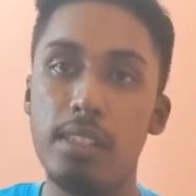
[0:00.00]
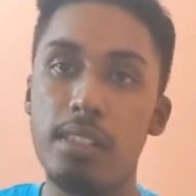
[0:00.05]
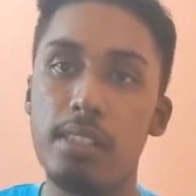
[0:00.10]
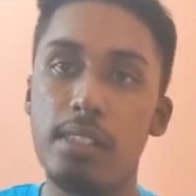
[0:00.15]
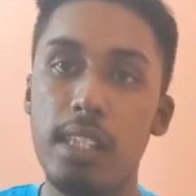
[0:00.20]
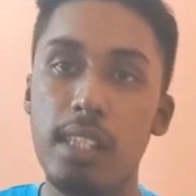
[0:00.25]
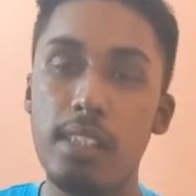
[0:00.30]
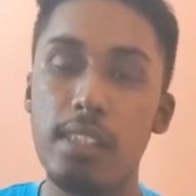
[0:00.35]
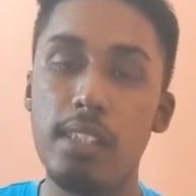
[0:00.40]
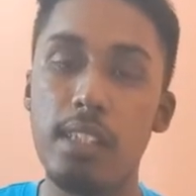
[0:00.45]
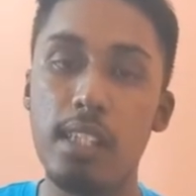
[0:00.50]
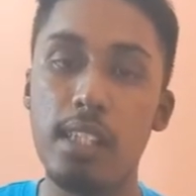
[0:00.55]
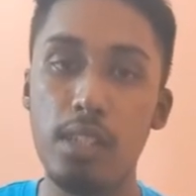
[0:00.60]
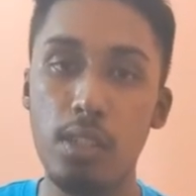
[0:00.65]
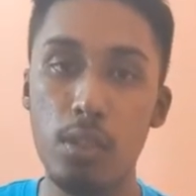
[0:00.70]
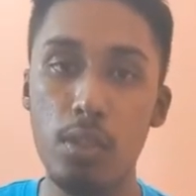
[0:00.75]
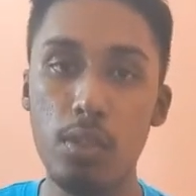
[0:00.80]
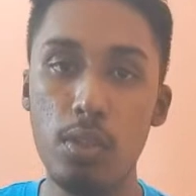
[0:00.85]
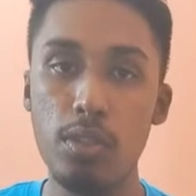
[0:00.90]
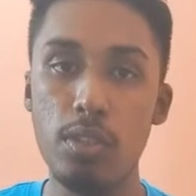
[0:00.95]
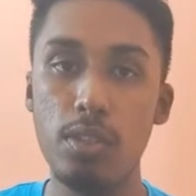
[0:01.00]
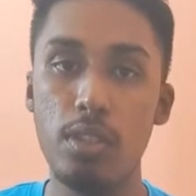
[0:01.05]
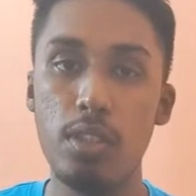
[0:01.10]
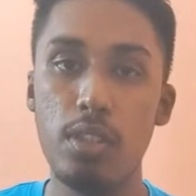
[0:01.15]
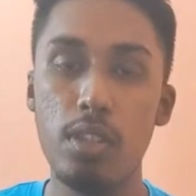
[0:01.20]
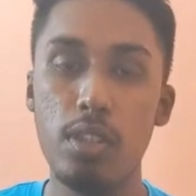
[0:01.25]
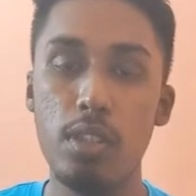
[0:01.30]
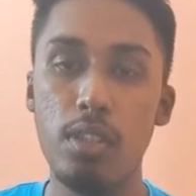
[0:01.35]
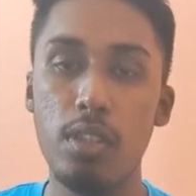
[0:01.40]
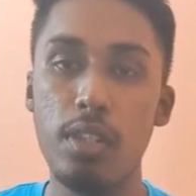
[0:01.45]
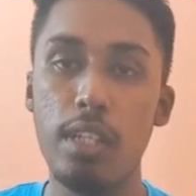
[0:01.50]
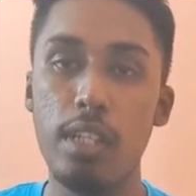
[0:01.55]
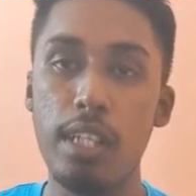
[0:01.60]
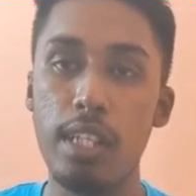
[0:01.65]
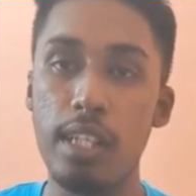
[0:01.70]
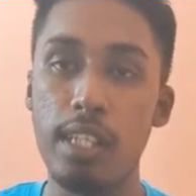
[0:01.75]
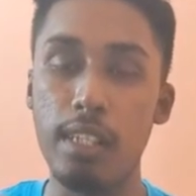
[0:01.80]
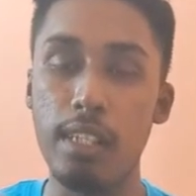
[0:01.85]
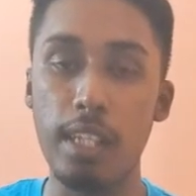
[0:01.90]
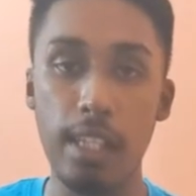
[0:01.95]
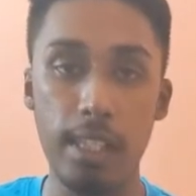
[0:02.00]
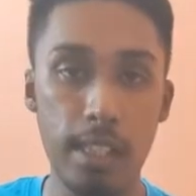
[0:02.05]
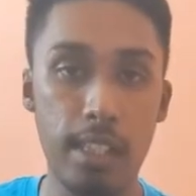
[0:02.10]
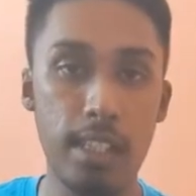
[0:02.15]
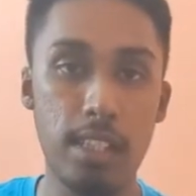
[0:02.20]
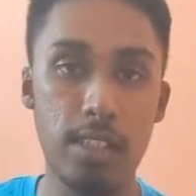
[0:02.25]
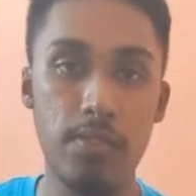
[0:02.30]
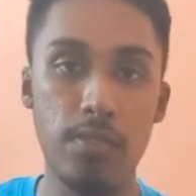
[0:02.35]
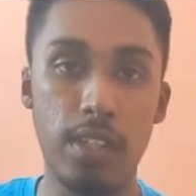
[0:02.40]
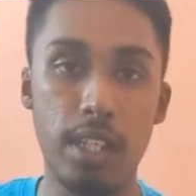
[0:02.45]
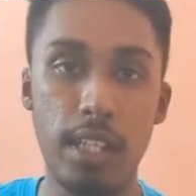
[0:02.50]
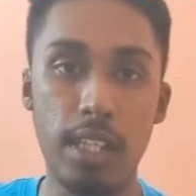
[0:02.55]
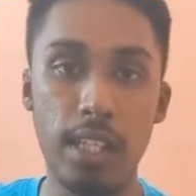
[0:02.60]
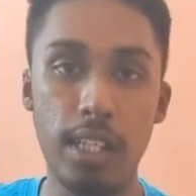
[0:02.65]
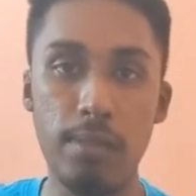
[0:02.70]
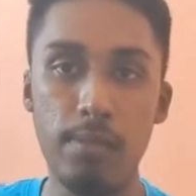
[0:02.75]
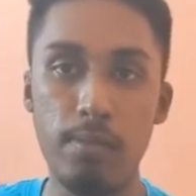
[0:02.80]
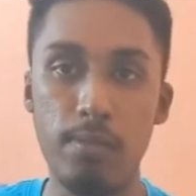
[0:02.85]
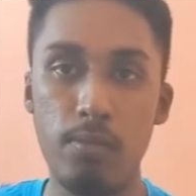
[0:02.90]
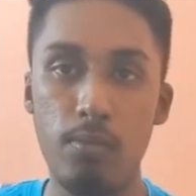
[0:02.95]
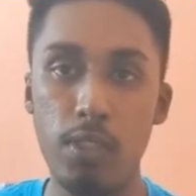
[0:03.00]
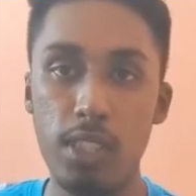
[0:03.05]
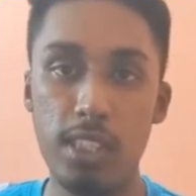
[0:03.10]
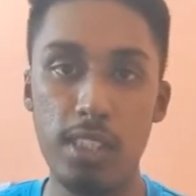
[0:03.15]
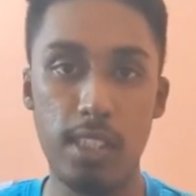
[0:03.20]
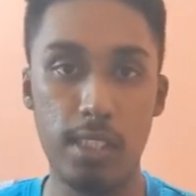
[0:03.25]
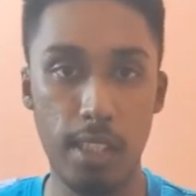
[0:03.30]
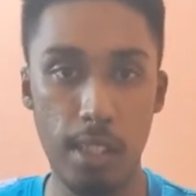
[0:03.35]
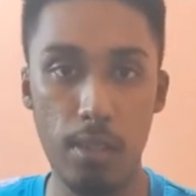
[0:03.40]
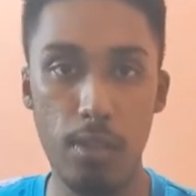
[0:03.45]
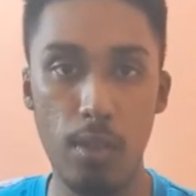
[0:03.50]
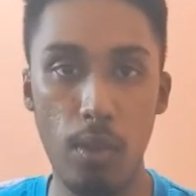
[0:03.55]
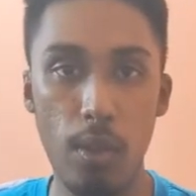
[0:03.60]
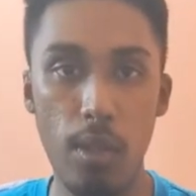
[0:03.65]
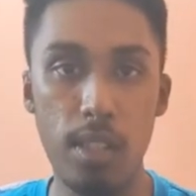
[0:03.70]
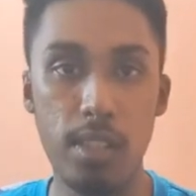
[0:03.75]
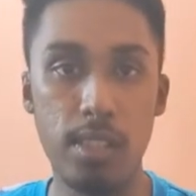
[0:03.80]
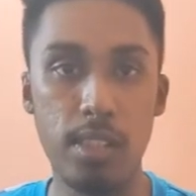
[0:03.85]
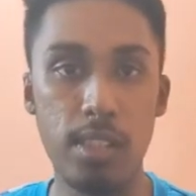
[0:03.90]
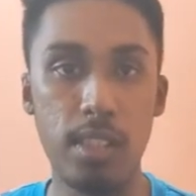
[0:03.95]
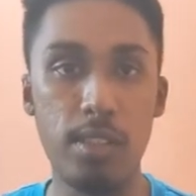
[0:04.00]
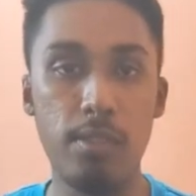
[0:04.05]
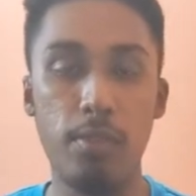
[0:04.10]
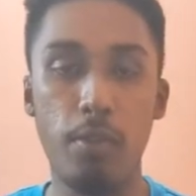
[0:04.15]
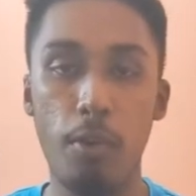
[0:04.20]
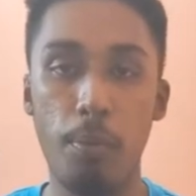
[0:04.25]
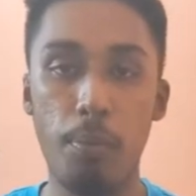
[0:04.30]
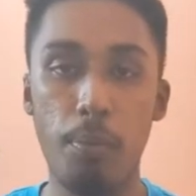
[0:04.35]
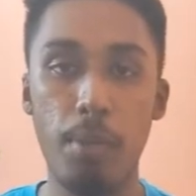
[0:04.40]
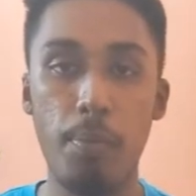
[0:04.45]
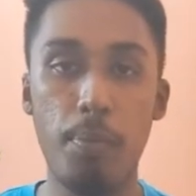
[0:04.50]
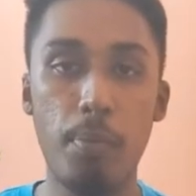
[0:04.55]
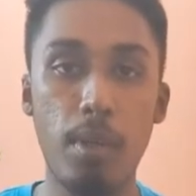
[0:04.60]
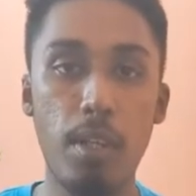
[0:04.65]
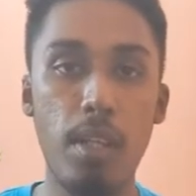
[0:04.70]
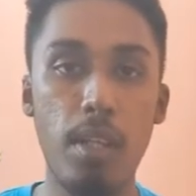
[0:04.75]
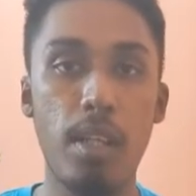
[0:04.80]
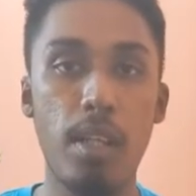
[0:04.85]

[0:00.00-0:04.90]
that they used in Indus Valley, which is a technology for people